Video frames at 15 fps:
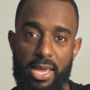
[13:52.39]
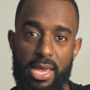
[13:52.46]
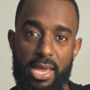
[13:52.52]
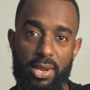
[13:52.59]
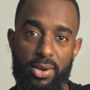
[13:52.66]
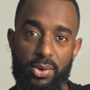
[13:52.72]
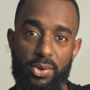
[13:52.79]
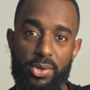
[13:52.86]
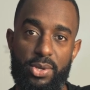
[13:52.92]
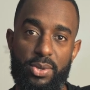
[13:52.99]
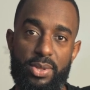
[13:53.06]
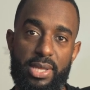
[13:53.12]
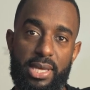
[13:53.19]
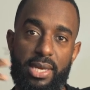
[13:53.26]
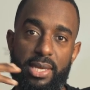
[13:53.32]
and who you
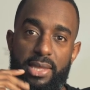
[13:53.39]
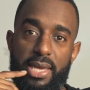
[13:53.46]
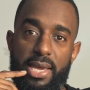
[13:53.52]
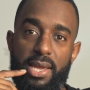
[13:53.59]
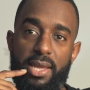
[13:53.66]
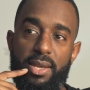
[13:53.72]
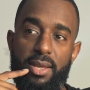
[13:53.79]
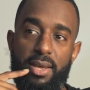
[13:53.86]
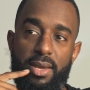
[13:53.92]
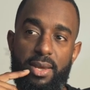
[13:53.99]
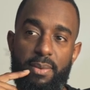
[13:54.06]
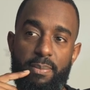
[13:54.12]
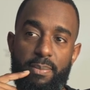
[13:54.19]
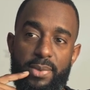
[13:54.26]
think that um,